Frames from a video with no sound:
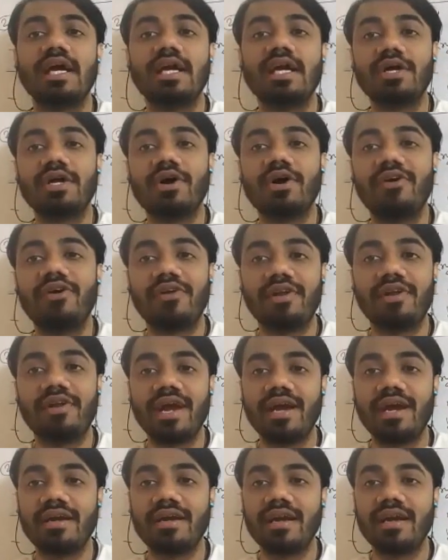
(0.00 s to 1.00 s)
get
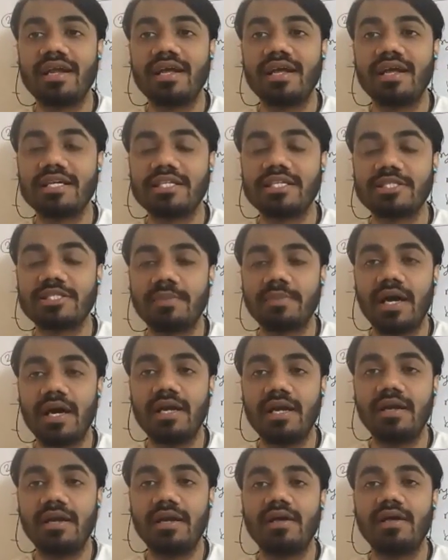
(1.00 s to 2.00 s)
contract and expand,